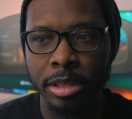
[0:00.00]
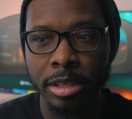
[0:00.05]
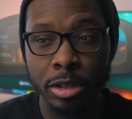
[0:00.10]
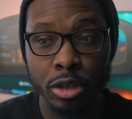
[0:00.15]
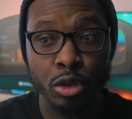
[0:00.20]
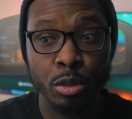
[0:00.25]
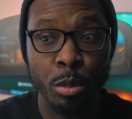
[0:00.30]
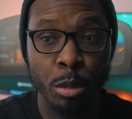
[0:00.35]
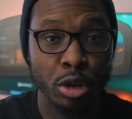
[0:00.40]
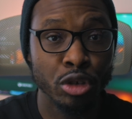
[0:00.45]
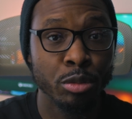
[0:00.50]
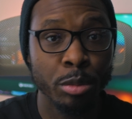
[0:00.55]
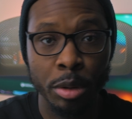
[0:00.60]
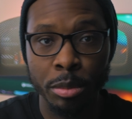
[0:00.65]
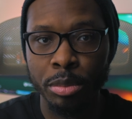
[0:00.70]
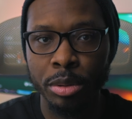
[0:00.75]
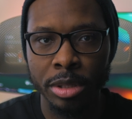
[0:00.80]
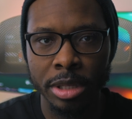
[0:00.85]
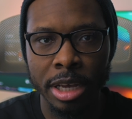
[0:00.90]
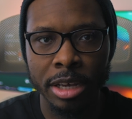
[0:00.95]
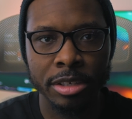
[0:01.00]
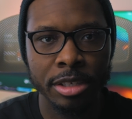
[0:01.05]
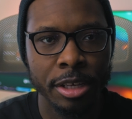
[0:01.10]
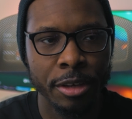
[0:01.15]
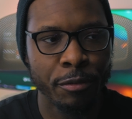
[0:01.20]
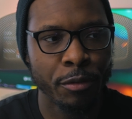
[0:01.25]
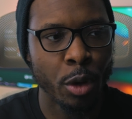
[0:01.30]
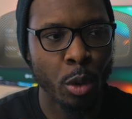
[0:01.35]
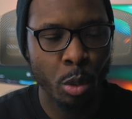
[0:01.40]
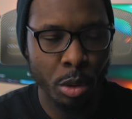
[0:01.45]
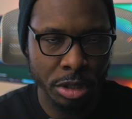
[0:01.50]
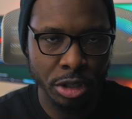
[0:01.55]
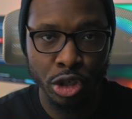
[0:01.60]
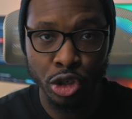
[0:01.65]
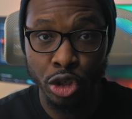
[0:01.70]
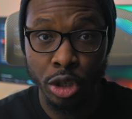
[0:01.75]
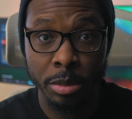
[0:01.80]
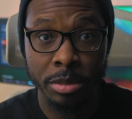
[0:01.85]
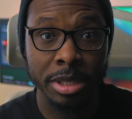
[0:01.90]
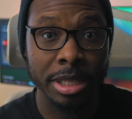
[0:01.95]
this is much more pronounced if you're watching
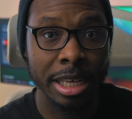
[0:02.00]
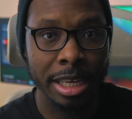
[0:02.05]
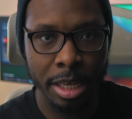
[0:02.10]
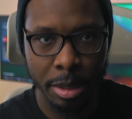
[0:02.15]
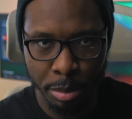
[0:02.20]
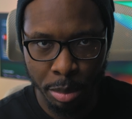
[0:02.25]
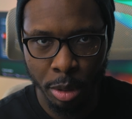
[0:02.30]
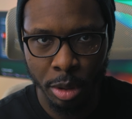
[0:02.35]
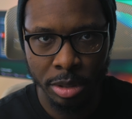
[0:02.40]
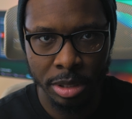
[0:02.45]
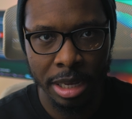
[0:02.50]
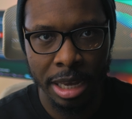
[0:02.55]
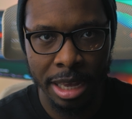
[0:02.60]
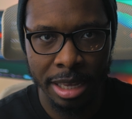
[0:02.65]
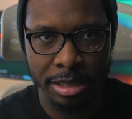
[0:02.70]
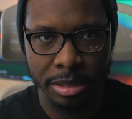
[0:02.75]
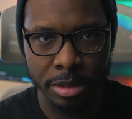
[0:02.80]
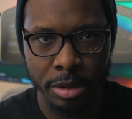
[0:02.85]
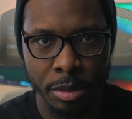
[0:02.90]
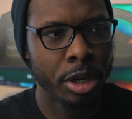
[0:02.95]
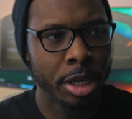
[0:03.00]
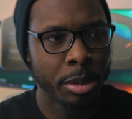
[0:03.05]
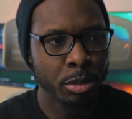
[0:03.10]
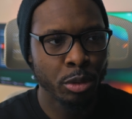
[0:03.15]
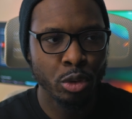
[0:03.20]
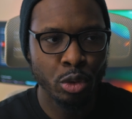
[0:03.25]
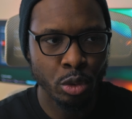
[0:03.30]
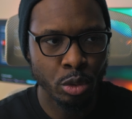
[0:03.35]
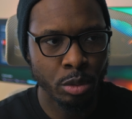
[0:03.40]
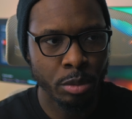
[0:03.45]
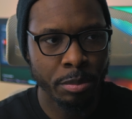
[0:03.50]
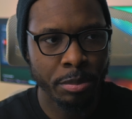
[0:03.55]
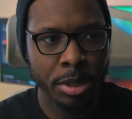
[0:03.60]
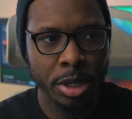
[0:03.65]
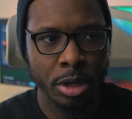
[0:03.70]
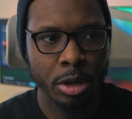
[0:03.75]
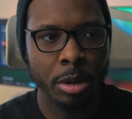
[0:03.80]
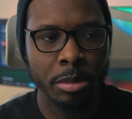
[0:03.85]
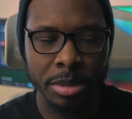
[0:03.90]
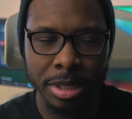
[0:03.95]
something like a podcast. You're able to
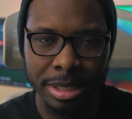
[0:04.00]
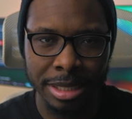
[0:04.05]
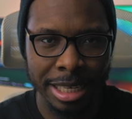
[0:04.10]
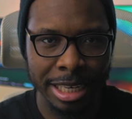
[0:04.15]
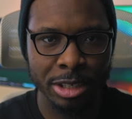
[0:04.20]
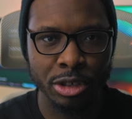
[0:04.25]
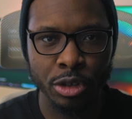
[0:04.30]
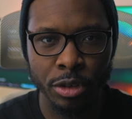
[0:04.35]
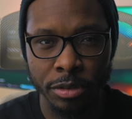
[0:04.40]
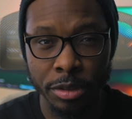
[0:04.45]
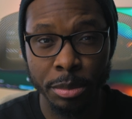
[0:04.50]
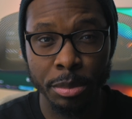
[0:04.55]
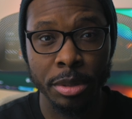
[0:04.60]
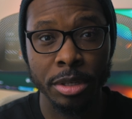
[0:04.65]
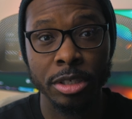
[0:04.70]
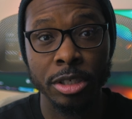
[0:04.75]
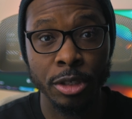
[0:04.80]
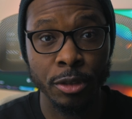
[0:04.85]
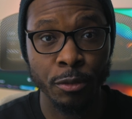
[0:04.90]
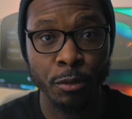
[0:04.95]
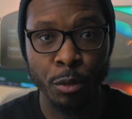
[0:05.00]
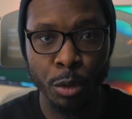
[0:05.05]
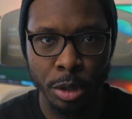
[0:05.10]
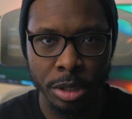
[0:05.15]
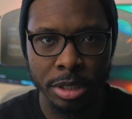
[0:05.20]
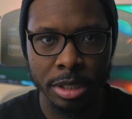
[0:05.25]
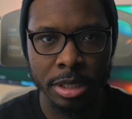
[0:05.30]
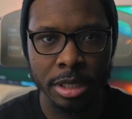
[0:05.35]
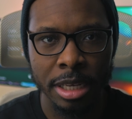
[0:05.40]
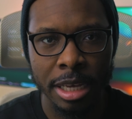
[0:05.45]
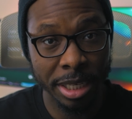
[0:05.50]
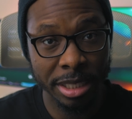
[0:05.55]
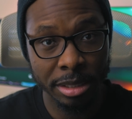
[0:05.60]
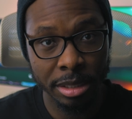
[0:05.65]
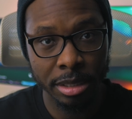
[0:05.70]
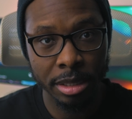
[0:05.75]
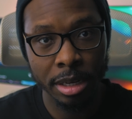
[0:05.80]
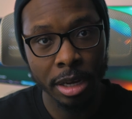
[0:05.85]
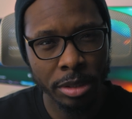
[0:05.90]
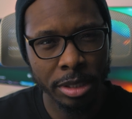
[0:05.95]
pick up the texture of the person's voice
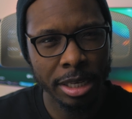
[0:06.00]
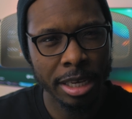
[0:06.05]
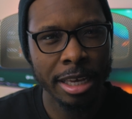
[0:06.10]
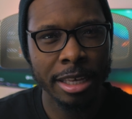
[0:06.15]
better on the